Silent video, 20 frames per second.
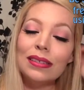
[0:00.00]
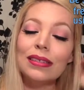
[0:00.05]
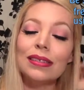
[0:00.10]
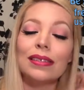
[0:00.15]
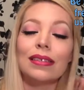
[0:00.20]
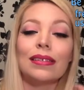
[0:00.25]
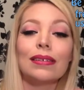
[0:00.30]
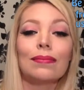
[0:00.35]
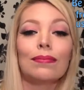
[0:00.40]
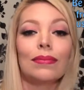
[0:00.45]
is
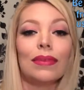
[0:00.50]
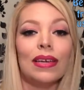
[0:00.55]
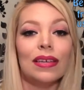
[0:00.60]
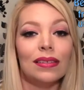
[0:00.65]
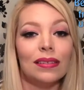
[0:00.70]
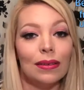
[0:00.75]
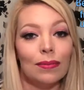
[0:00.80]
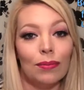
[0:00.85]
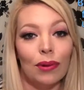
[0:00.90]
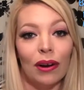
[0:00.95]
an
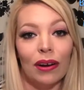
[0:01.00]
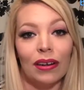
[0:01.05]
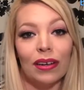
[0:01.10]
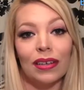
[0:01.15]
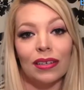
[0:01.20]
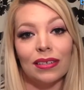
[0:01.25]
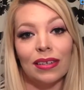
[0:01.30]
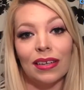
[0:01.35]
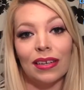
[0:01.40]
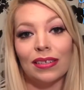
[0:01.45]
amazing
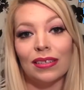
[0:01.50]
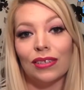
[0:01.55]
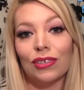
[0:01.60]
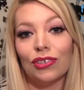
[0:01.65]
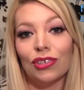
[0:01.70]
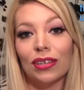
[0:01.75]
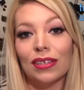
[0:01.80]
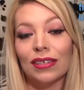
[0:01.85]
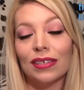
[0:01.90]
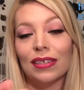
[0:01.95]
product. I
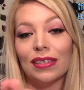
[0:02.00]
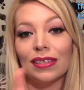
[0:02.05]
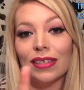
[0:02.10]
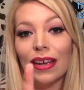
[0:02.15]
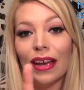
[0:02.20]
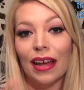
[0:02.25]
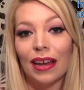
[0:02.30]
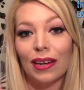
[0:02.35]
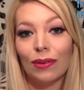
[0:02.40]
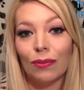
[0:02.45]
suggest it to
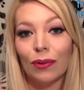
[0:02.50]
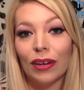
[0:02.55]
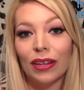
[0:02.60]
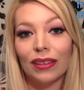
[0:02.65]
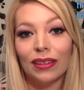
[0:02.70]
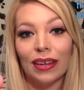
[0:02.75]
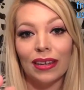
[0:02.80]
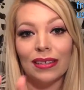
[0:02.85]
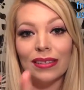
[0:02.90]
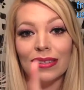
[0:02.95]

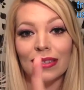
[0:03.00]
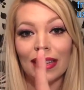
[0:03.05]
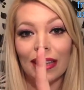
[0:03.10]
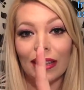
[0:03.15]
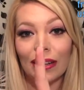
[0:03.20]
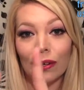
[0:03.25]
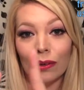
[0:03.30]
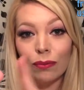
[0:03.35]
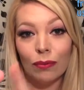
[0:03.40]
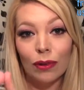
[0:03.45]
anyone that is
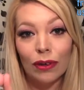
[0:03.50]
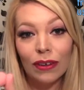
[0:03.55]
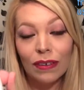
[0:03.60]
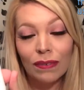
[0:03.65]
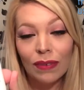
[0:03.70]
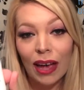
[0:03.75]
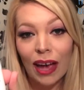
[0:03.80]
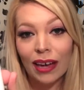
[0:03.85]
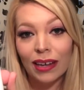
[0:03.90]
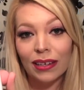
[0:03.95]
getting rid of
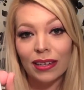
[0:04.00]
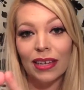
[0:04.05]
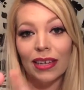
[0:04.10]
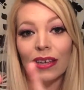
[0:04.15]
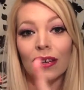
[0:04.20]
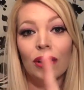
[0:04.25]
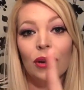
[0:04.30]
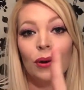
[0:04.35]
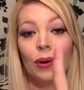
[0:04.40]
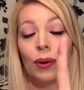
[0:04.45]

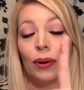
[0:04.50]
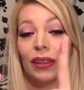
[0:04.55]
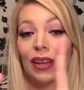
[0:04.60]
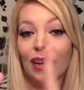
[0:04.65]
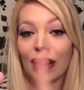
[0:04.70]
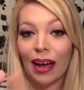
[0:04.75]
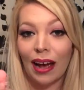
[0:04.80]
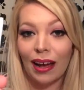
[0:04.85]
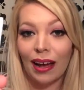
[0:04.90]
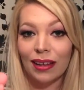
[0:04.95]
acne or
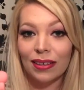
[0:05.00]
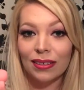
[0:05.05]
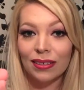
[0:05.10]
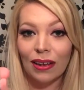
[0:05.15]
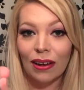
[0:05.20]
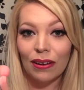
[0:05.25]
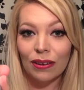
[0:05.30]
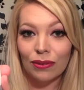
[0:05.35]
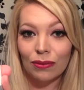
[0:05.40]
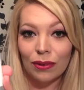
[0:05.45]
that has
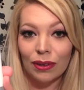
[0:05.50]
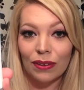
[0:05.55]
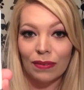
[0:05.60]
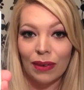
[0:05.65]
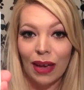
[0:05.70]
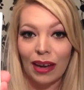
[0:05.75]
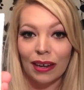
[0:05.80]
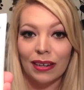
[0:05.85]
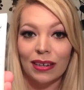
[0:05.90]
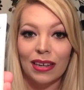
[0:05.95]
gotten rid of
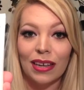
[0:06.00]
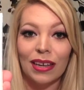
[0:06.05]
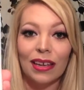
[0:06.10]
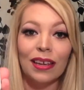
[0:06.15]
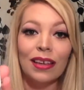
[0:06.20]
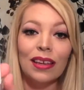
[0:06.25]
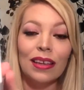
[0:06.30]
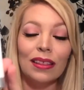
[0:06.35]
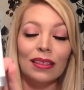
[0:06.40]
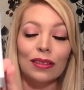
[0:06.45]
acne.
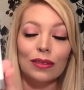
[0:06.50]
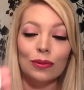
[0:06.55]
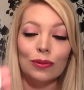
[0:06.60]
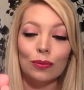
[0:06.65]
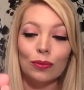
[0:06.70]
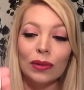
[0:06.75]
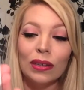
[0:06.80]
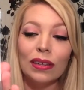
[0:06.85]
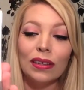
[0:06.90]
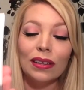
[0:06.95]
This
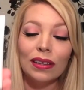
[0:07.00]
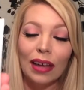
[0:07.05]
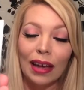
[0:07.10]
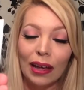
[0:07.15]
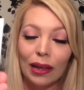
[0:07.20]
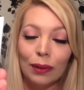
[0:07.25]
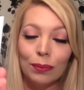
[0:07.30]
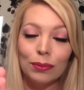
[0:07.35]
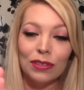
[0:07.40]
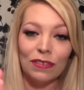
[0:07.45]
will
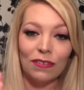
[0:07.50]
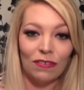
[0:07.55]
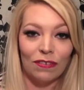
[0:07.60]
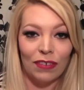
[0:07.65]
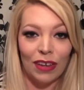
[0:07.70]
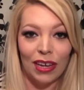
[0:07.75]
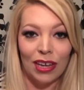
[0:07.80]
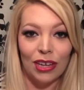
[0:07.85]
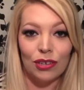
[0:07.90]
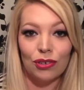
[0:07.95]
help to
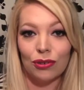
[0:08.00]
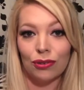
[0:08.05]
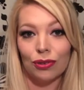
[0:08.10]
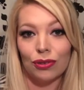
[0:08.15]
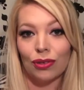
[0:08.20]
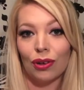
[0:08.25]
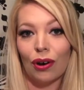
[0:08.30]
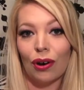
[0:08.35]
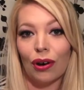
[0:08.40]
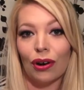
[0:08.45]
fade your
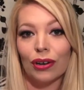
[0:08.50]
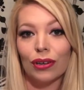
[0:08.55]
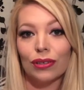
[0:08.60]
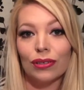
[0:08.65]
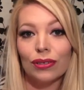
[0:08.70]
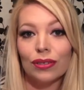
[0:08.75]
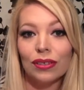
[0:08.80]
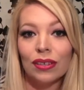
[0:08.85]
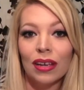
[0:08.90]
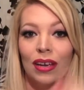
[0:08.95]

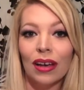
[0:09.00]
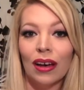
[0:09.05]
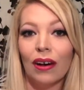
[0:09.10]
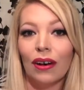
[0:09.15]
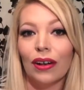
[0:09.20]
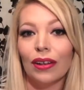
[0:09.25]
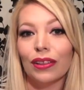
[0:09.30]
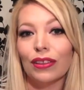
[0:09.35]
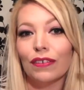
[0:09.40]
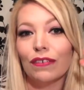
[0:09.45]
scars
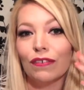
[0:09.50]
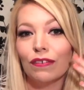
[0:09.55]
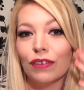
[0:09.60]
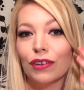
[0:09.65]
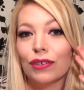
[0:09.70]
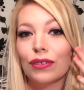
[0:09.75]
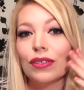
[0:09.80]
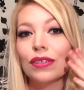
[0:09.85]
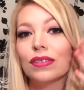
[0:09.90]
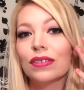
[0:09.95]
on the
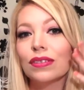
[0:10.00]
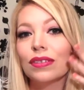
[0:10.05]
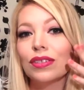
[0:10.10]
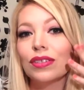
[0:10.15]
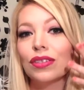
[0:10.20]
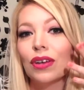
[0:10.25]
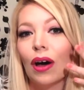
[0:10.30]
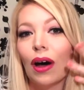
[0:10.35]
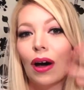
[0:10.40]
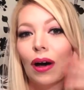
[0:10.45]
first
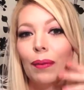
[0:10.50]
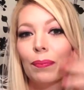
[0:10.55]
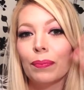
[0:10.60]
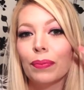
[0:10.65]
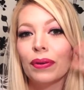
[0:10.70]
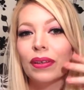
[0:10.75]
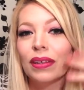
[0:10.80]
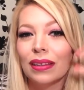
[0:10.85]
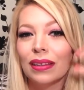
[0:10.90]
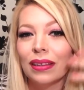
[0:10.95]
top
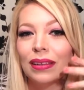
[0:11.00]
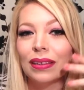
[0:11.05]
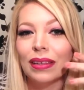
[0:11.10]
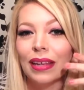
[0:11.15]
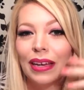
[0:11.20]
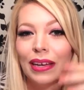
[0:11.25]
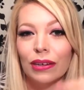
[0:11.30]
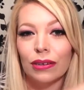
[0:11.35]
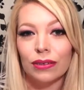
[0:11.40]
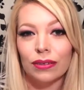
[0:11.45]

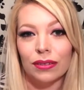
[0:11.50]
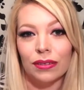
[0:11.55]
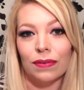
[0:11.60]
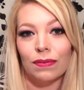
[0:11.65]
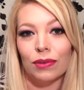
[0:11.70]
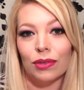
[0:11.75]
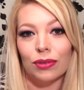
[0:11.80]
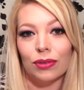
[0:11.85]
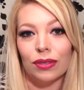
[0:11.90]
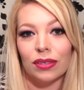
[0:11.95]
layers of
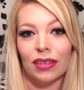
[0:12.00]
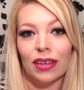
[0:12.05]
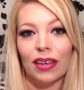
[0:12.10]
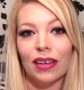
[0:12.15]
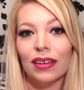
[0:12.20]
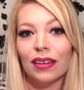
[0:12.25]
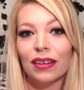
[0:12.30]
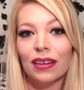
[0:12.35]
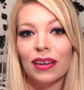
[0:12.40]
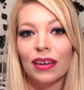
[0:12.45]
your
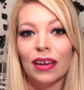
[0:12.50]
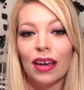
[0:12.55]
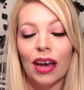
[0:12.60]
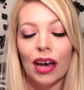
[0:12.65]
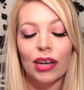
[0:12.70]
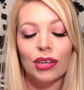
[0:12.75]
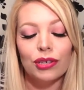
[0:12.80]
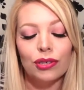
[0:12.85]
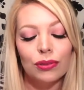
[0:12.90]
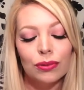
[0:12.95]
skin.
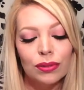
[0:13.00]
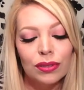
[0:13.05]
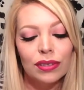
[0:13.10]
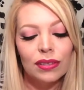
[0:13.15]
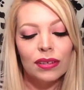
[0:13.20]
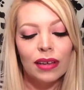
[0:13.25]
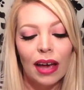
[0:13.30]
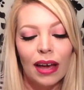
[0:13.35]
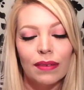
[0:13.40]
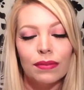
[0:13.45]
I do
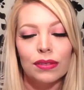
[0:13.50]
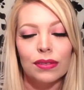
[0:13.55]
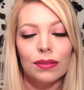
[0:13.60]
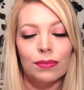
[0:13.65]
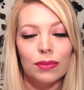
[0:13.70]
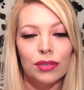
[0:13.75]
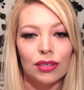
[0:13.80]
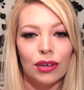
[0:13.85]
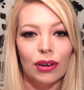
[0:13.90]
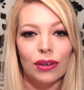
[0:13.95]
still have some
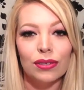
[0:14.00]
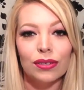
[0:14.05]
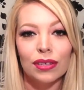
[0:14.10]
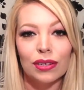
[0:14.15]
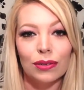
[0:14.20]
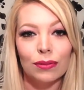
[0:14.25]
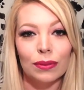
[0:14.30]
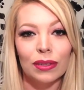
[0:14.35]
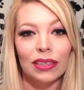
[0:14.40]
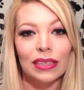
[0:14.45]
scars that
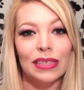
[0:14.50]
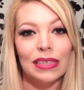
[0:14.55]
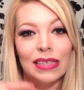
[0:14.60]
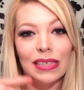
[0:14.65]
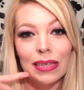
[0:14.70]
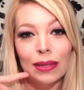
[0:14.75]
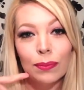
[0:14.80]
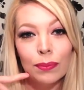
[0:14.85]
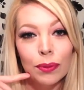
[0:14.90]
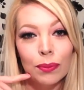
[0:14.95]
are really
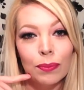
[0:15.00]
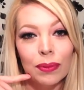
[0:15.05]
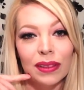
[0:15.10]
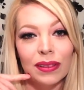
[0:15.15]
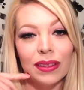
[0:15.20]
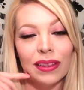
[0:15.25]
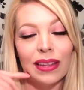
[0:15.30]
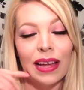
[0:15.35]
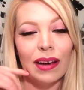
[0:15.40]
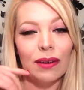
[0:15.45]
deep, but
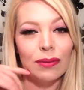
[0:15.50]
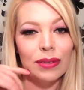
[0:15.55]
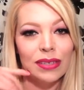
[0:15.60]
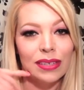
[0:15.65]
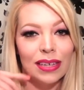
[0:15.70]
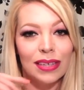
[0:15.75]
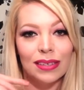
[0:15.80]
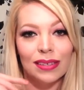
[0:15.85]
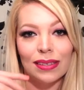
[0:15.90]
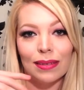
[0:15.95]
that would
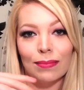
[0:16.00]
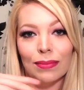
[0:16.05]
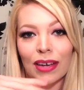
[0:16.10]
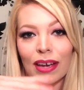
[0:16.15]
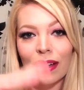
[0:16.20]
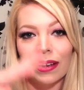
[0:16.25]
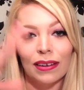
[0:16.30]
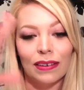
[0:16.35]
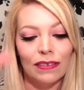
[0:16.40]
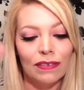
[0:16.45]
take some
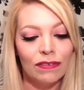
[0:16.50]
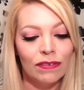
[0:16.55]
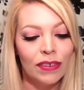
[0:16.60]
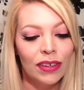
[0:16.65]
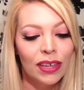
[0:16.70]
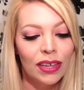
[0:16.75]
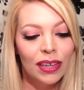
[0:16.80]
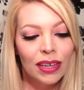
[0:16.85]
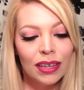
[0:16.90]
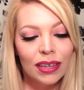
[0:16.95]
kind of
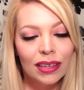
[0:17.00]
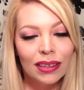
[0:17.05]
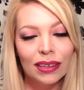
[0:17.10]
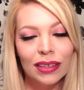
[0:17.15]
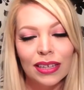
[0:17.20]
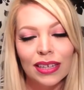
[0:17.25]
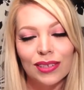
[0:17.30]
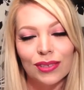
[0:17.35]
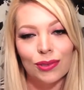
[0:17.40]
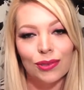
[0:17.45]

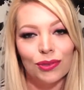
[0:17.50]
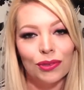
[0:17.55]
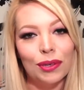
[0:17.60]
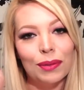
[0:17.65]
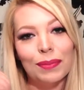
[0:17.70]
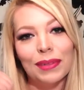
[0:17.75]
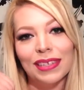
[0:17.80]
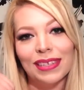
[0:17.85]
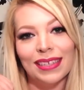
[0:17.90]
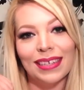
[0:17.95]
laser
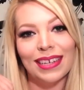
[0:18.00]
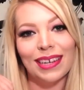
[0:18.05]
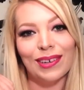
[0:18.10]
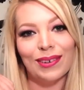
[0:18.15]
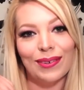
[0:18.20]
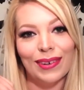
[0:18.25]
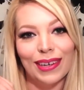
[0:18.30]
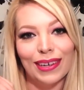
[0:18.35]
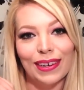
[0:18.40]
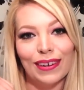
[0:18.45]
treatment to
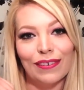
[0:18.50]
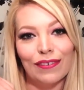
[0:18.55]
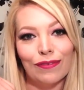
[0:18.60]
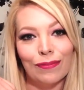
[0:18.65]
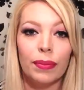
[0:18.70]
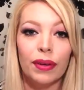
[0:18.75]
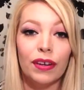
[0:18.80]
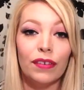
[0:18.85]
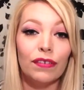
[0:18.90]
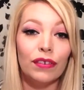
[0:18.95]
get rid of.
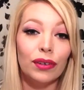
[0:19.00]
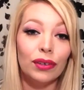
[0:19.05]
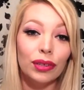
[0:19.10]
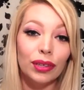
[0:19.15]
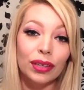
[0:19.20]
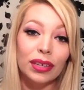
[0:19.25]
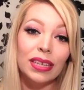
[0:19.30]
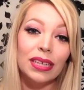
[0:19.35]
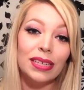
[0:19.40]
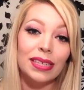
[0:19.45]
But if you're
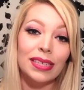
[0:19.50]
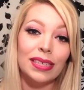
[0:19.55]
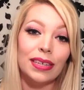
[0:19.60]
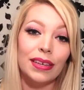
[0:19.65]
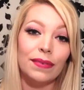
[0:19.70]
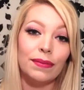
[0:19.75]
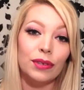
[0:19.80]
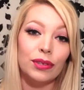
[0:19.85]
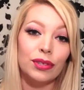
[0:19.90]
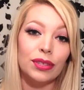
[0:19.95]
looking to
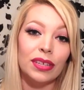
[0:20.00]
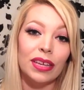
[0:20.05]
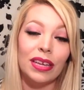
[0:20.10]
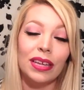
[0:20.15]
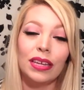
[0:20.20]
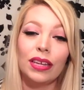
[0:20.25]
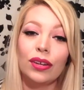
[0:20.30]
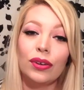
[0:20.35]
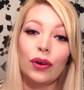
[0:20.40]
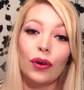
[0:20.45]
give your
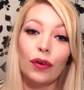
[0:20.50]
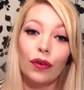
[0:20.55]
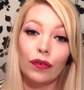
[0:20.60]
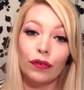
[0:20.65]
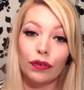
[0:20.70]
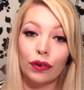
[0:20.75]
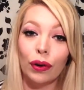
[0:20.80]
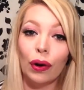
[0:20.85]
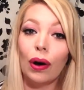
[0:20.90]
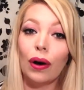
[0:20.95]
skin an
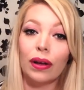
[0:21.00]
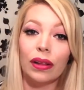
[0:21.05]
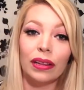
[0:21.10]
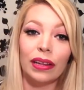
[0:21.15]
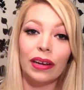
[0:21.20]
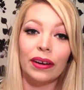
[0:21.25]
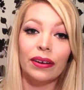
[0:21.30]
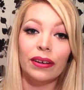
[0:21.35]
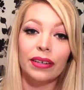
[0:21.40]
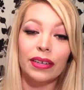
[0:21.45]
overall
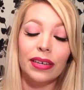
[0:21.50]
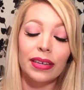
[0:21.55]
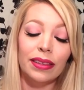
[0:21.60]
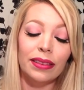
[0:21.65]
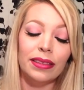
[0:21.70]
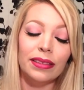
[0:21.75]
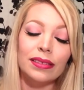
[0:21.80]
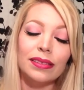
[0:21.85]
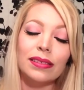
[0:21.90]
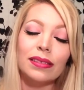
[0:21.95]
clarity,
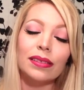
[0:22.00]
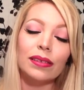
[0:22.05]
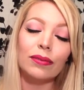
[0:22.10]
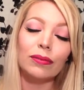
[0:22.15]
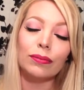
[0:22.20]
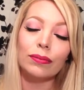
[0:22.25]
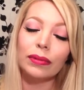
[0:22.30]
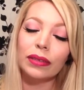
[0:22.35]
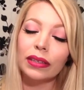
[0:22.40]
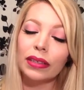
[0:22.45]
this is a
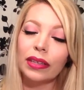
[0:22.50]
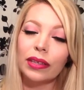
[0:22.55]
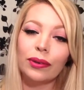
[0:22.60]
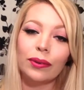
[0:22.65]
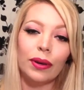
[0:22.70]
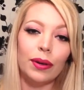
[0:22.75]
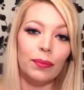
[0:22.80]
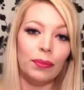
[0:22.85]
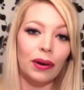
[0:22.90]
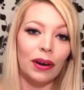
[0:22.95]
really
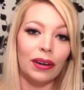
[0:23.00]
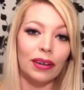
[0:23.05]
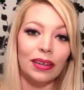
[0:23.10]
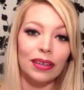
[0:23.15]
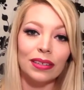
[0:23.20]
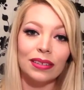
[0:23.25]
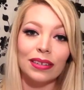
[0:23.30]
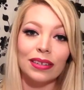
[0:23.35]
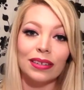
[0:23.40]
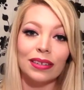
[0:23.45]
great
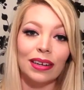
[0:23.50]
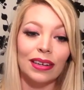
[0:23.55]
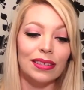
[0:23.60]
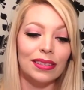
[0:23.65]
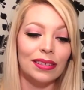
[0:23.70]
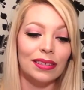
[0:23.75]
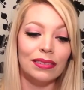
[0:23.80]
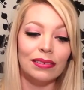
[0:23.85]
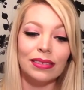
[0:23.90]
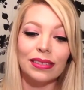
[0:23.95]
product, and I
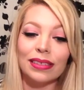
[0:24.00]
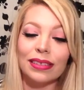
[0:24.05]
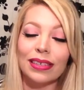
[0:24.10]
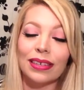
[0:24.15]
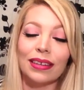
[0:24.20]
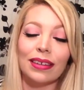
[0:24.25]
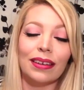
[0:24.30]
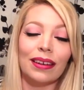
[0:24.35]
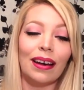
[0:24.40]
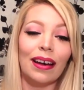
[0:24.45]
seriously
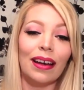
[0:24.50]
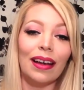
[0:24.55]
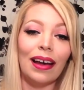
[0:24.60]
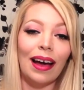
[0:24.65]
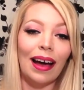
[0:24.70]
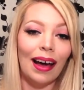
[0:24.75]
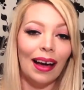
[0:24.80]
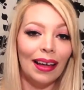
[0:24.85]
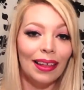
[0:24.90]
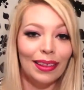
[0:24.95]
cannot
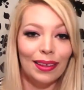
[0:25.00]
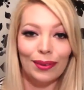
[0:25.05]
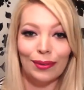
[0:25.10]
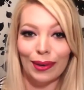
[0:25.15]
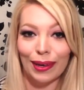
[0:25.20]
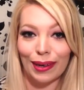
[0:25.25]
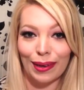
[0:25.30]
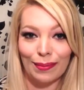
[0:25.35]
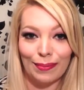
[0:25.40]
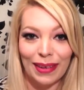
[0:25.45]
highly
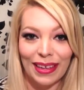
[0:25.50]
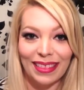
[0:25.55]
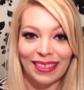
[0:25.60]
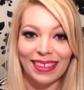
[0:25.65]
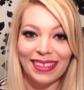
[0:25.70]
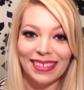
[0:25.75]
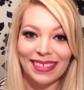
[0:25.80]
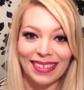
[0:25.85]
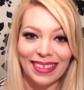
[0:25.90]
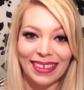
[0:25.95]
recommend
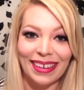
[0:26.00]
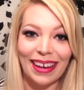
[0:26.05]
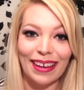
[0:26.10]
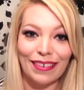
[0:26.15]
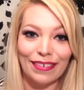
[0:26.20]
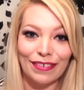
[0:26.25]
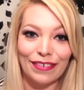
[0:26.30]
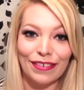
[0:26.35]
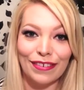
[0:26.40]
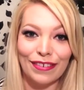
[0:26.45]
this enough.